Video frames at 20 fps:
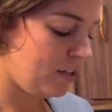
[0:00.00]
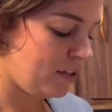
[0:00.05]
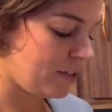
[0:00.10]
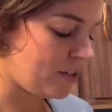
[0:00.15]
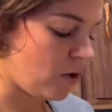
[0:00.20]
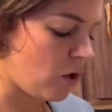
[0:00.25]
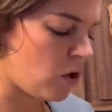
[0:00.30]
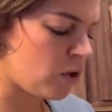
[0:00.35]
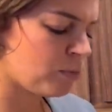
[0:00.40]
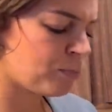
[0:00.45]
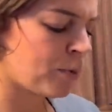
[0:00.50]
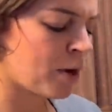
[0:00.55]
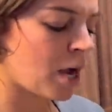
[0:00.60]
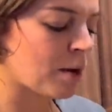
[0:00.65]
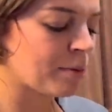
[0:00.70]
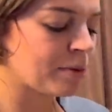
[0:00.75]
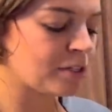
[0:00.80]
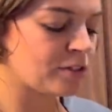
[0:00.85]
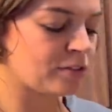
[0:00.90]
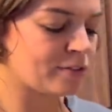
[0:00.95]
So I'll
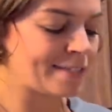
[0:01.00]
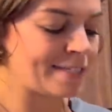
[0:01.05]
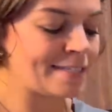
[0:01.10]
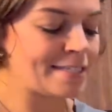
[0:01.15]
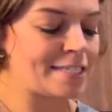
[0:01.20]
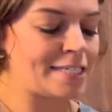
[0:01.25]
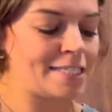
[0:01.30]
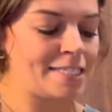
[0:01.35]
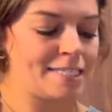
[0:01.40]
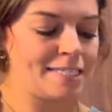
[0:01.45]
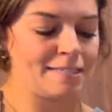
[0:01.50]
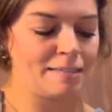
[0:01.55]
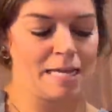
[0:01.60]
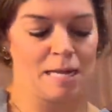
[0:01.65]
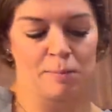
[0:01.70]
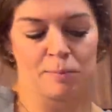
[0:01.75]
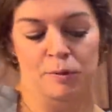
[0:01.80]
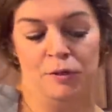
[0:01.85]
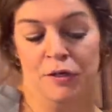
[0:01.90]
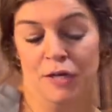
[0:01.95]
probably, since this is
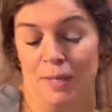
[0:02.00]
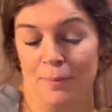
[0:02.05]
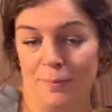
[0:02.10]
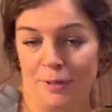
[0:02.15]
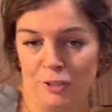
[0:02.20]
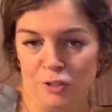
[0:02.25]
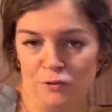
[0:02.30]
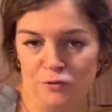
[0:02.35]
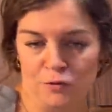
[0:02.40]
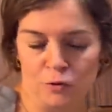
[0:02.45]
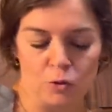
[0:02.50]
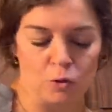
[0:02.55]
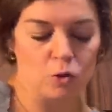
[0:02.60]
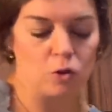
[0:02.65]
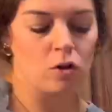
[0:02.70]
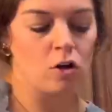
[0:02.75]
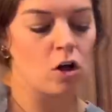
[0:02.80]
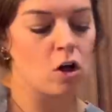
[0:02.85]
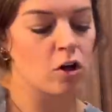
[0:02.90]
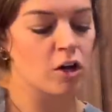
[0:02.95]
like pretty much
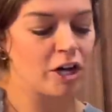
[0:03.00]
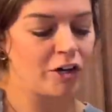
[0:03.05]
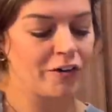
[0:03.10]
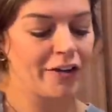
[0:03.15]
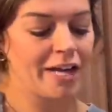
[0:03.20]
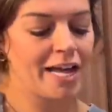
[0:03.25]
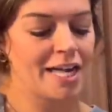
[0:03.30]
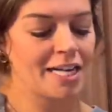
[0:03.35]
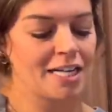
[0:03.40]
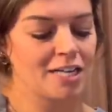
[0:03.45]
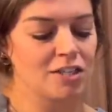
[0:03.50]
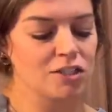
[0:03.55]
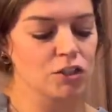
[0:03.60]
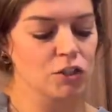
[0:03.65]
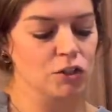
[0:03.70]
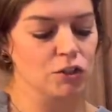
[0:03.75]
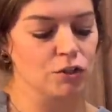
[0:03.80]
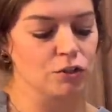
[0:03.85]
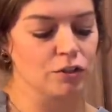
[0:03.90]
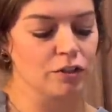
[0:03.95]
full, I'll go ahead and
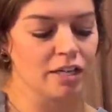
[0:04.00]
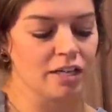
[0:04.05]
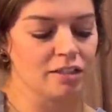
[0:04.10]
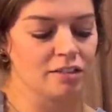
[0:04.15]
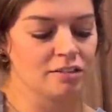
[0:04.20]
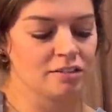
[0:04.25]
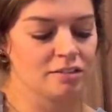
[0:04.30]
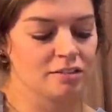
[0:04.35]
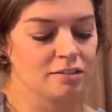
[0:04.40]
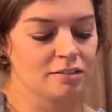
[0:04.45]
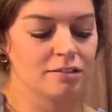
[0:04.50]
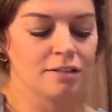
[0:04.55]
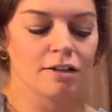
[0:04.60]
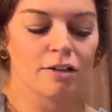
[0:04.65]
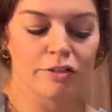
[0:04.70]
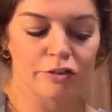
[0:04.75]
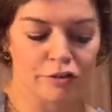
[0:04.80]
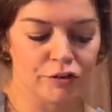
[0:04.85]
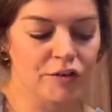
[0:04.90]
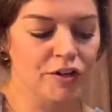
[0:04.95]
do
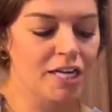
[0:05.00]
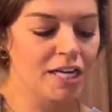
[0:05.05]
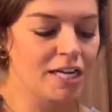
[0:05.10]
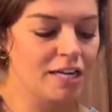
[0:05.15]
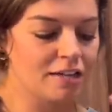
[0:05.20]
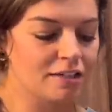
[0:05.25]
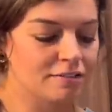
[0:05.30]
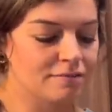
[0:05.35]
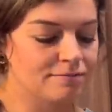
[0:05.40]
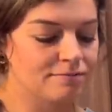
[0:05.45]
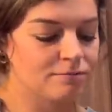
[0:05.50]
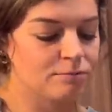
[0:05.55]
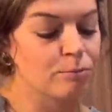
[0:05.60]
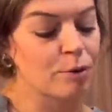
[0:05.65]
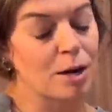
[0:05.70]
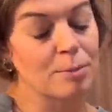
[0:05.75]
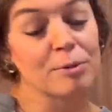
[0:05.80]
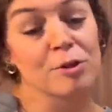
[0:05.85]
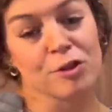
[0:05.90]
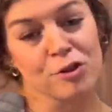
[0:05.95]
three,
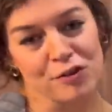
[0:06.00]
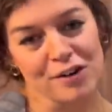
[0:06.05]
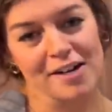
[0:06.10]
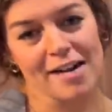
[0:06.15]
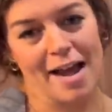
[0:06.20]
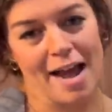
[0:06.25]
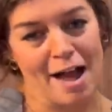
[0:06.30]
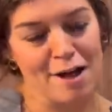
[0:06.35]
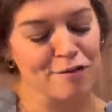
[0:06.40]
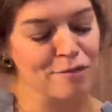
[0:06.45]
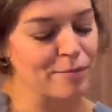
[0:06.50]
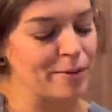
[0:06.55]
probably three and a half